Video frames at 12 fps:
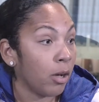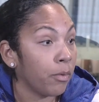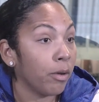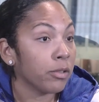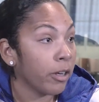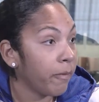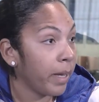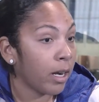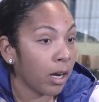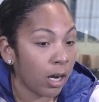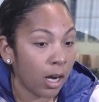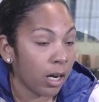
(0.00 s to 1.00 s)
those have been
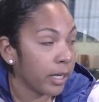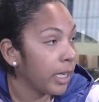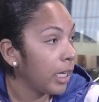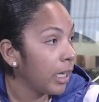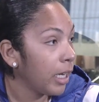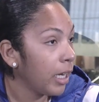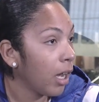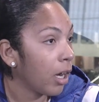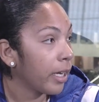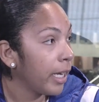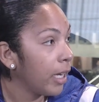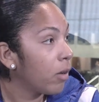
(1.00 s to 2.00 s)
our key
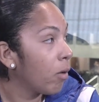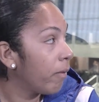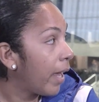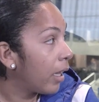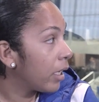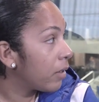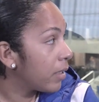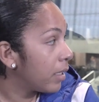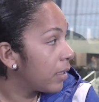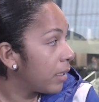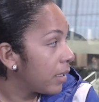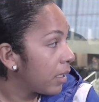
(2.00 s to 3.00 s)
core values
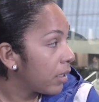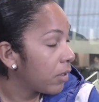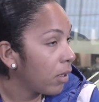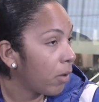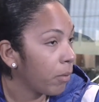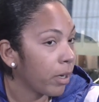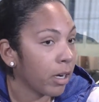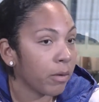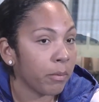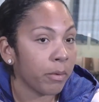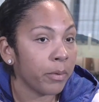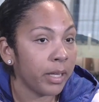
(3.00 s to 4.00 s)
this season. So we're
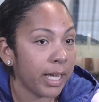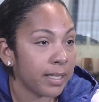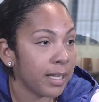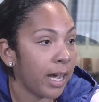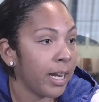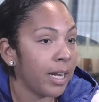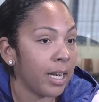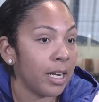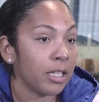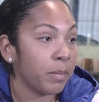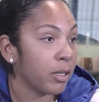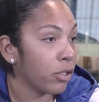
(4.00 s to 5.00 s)
really excited, and
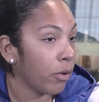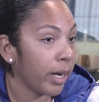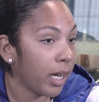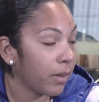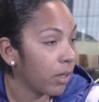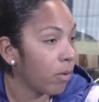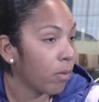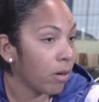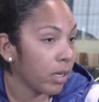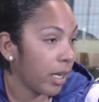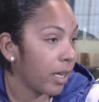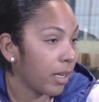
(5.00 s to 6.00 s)
it's been showing on the
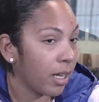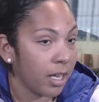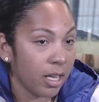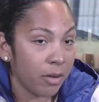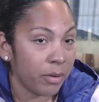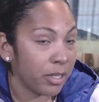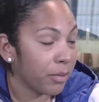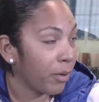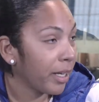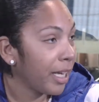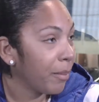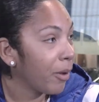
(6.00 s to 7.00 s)
court, and we just
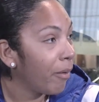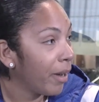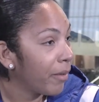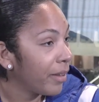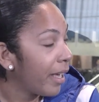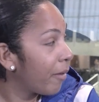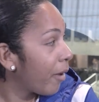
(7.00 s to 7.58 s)
want to keep going with that